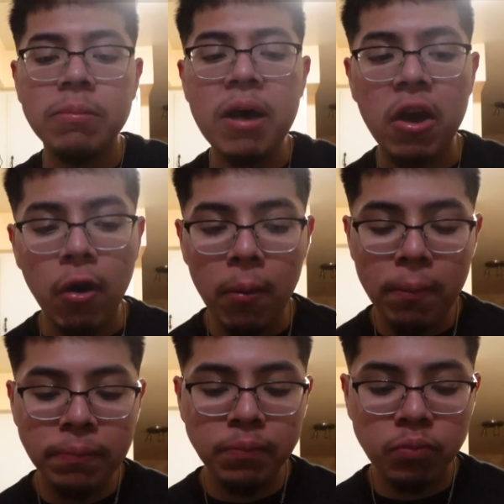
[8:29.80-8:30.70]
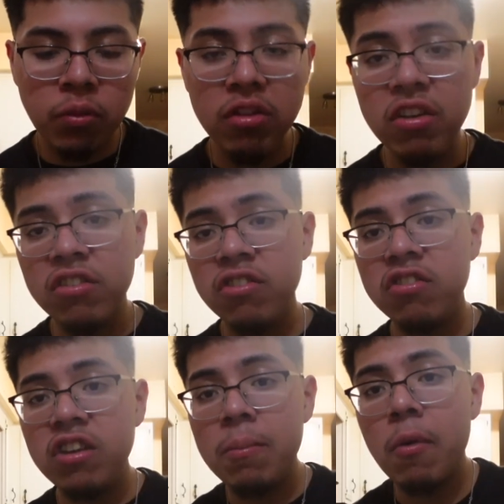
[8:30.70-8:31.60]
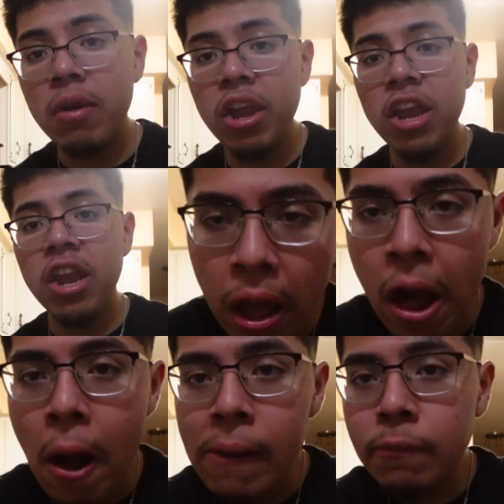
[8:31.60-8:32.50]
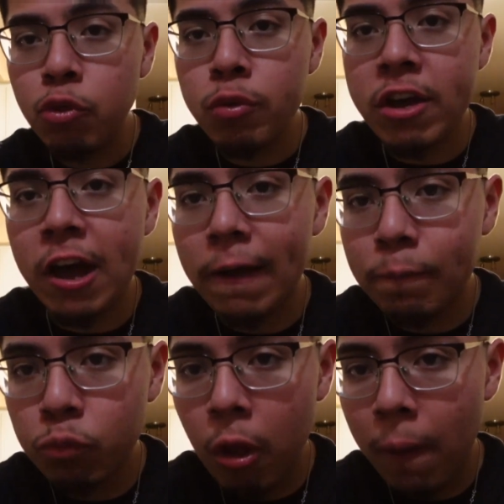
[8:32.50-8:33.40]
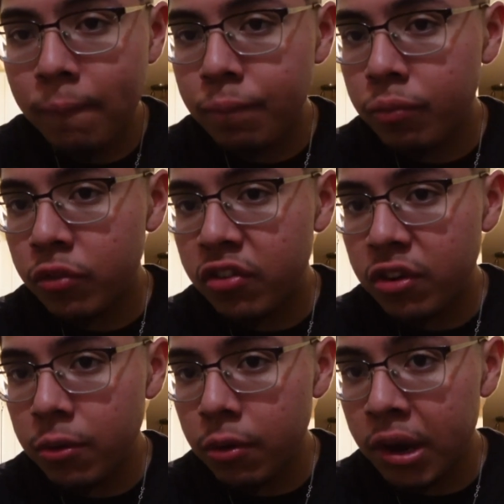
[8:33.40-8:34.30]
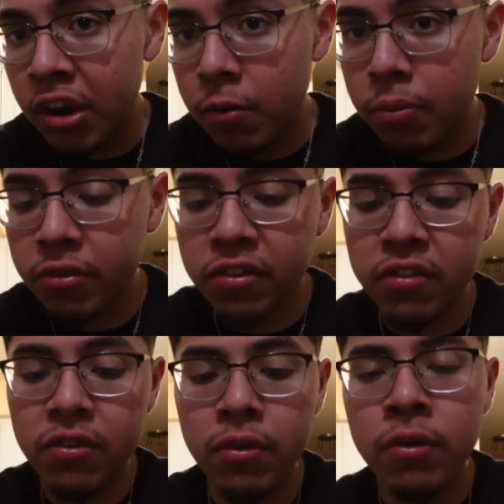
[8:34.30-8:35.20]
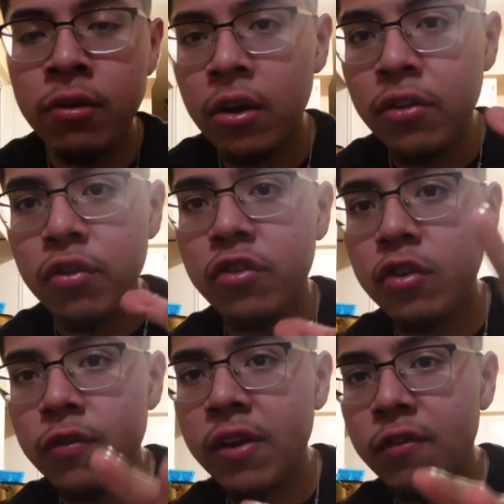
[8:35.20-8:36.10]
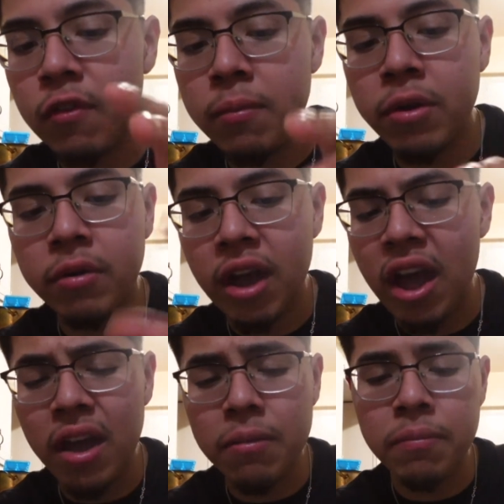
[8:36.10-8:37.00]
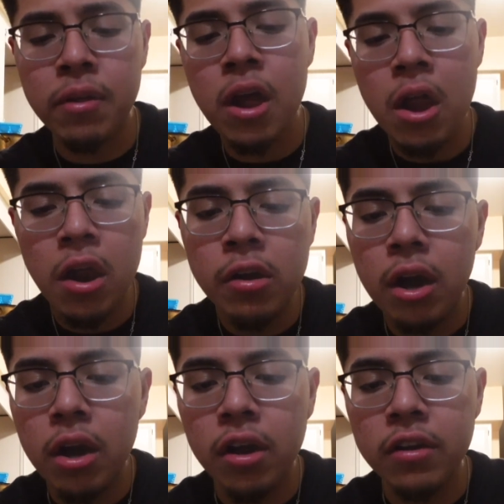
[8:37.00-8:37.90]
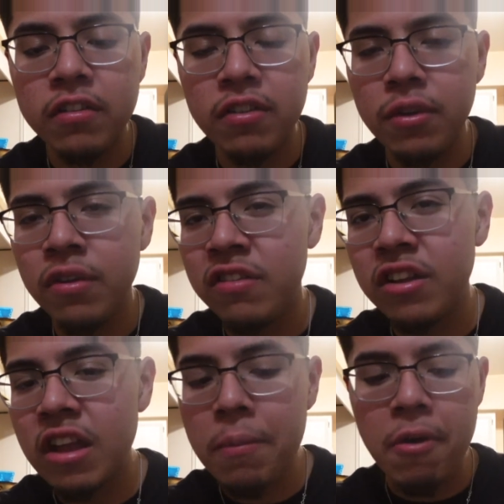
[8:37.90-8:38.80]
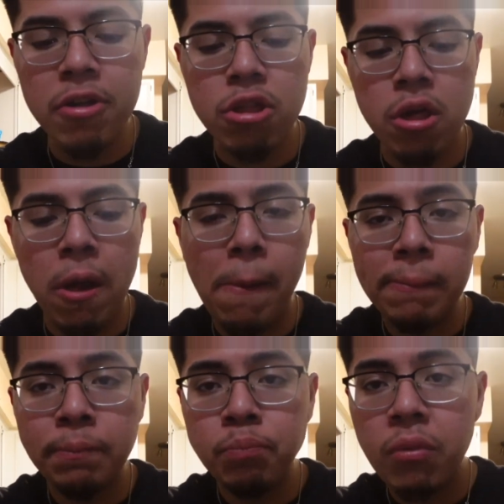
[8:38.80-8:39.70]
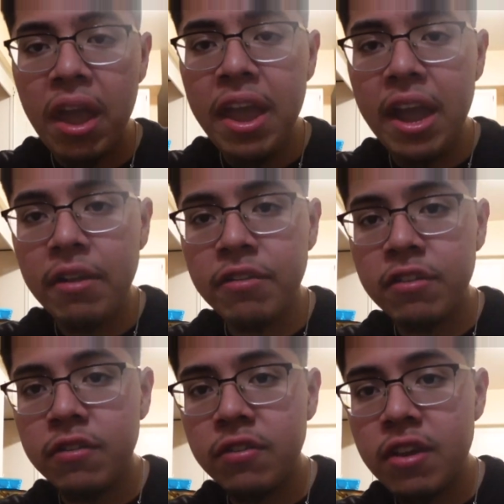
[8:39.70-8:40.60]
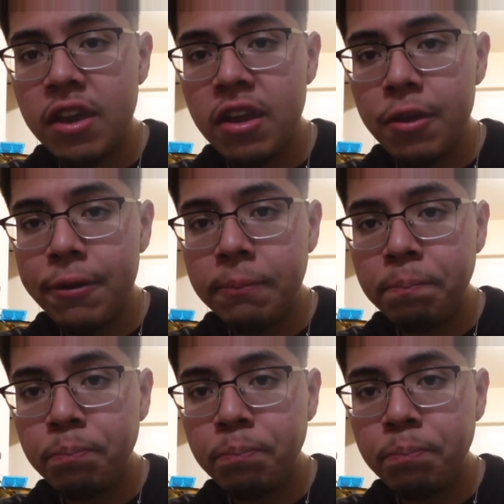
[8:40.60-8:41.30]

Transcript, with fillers: I'm back home. As you guys can see, I'm already eating. We got cereal right here, protein cereal, under a serving for milk and uh, cereal. It's not that much. Eight ounces of steak here.